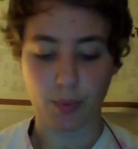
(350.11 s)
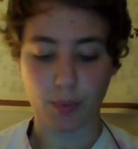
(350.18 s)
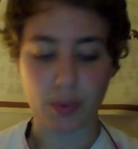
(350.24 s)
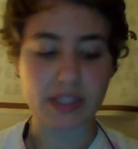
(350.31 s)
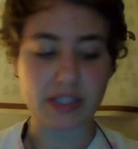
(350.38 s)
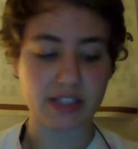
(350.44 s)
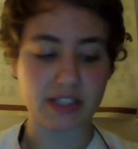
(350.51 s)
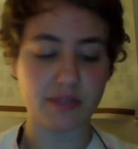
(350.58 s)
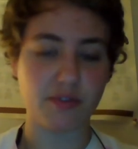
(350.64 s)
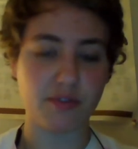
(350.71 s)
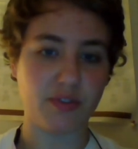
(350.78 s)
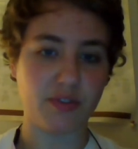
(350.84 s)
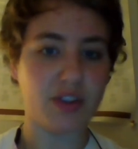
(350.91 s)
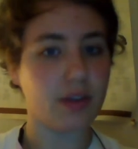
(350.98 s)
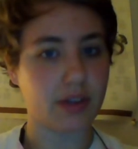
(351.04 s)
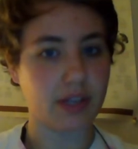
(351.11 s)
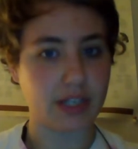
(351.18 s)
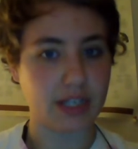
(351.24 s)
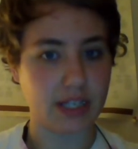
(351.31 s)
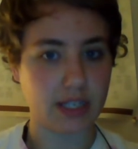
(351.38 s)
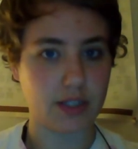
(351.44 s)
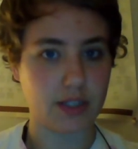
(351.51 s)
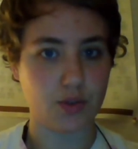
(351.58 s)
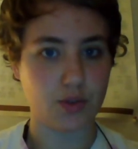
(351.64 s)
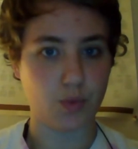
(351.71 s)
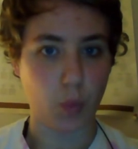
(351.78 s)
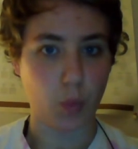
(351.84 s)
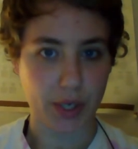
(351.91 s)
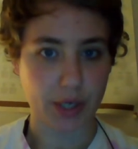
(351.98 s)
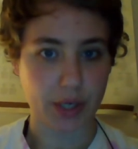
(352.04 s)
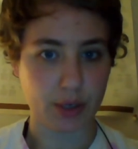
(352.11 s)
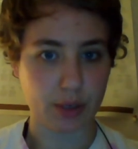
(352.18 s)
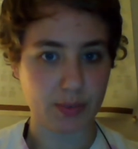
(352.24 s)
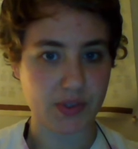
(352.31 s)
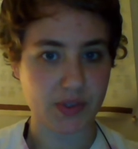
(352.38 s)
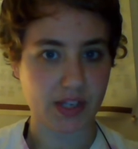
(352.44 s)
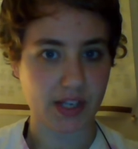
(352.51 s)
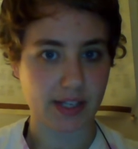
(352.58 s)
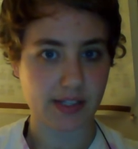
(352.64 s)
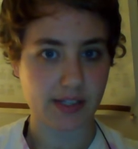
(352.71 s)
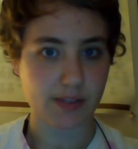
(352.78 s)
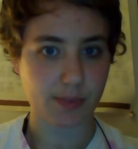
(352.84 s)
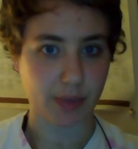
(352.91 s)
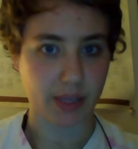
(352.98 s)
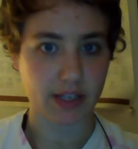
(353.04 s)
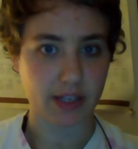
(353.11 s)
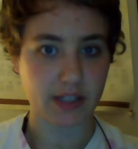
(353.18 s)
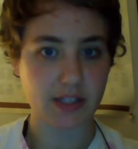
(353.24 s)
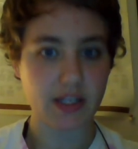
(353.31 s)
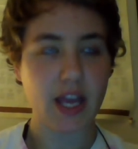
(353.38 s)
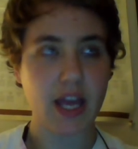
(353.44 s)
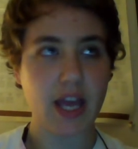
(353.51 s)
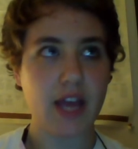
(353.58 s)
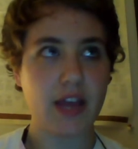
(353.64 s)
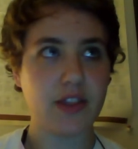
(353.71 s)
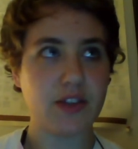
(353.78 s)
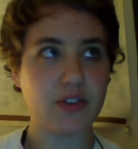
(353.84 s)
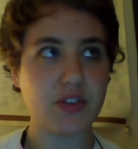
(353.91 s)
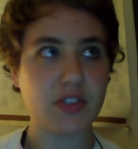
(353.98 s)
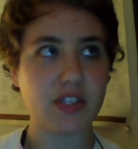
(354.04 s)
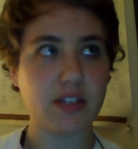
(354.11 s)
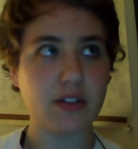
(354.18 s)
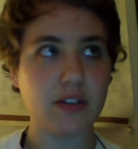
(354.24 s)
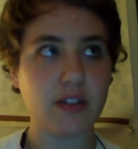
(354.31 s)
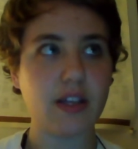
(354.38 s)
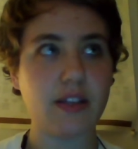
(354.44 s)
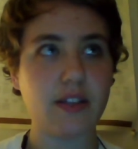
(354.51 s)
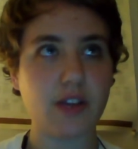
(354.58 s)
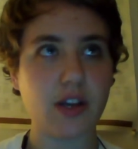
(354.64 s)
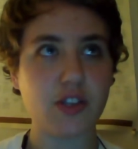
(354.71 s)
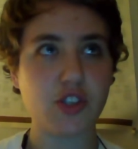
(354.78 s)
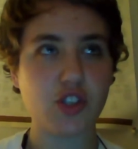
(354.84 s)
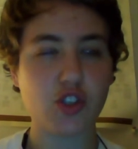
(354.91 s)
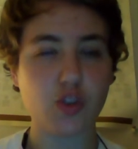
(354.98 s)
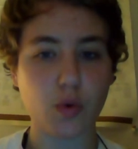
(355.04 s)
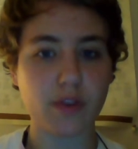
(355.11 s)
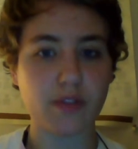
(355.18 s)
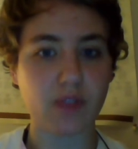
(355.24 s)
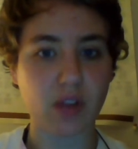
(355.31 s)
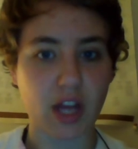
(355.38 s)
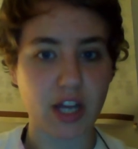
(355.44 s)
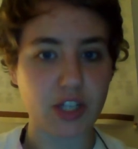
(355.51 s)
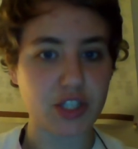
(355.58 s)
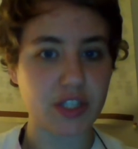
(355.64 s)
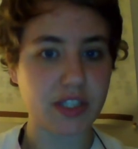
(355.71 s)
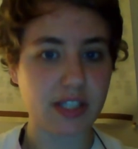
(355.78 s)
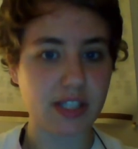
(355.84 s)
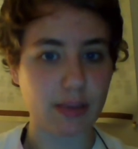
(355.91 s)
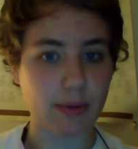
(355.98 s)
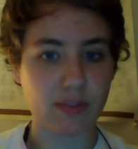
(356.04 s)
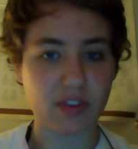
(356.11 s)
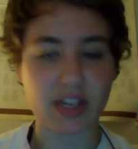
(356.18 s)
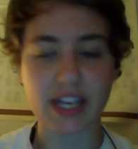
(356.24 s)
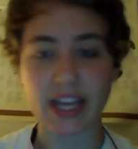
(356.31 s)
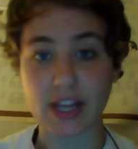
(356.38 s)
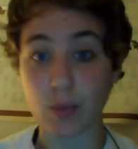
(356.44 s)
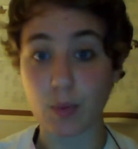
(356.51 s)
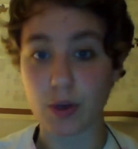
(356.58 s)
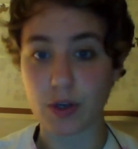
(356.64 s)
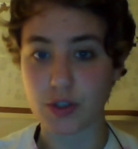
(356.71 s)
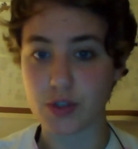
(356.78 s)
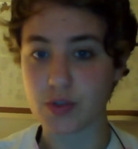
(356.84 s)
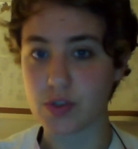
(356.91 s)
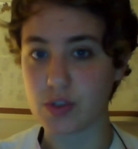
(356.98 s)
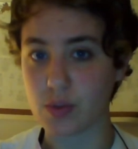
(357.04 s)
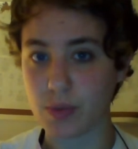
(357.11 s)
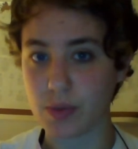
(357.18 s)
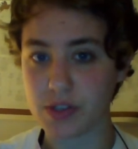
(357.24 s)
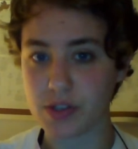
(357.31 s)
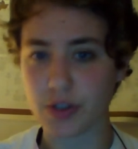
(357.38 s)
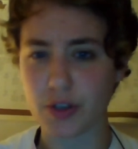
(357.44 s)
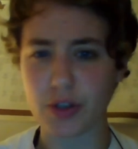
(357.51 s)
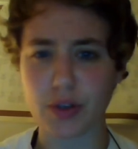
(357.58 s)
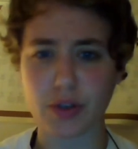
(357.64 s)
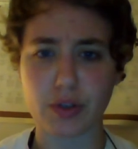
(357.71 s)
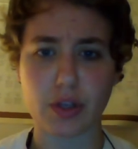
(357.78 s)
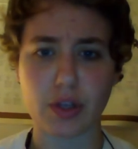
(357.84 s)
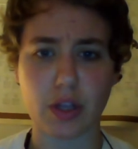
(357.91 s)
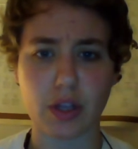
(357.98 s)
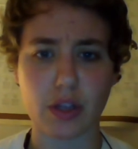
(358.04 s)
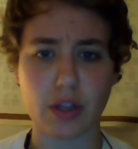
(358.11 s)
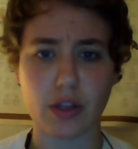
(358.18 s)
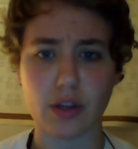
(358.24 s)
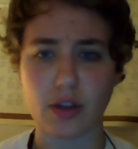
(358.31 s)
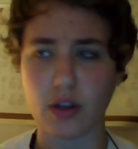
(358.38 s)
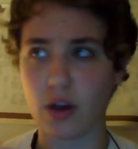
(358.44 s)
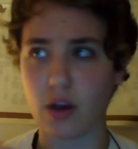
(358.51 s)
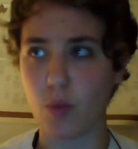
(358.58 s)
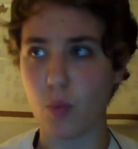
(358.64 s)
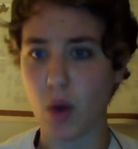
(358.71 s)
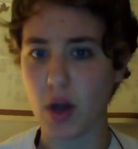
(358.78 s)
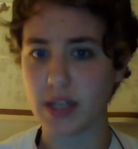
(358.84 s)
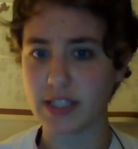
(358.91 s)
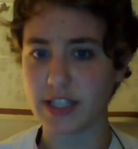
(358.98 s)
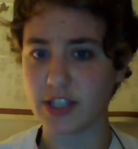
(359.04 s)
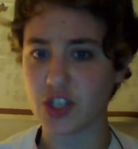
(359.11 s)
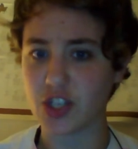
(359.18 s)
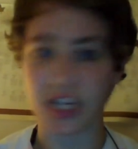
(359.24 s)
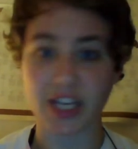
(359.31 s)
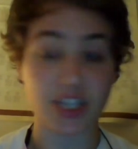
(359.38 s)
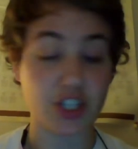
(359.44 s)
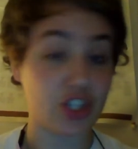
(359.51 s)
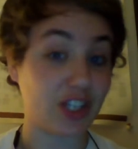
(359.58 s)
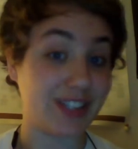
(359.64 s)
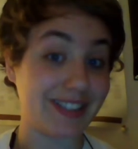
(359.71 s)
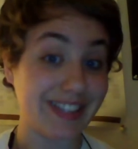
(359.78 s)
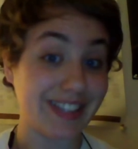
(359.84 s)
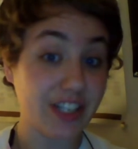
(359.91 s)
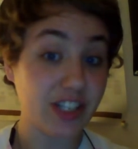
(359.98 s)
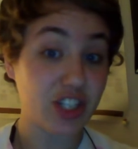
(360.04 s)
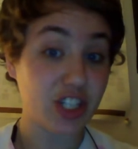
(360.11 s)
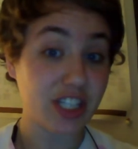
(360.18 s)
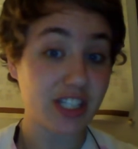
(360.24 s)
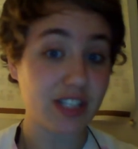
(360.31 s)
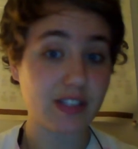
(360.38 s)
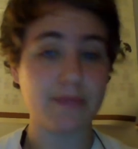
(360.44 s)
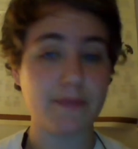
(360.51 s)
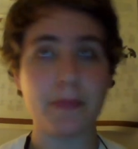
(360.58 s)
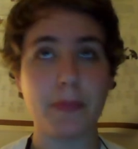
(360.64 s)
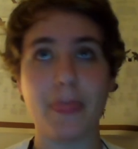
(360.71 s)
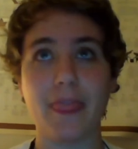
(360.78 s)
Rowling didn't feel the need to 100% explain it. There's still a sort of logic to some of it. Again, the wand chooses the wizard. A wand can change allegiance.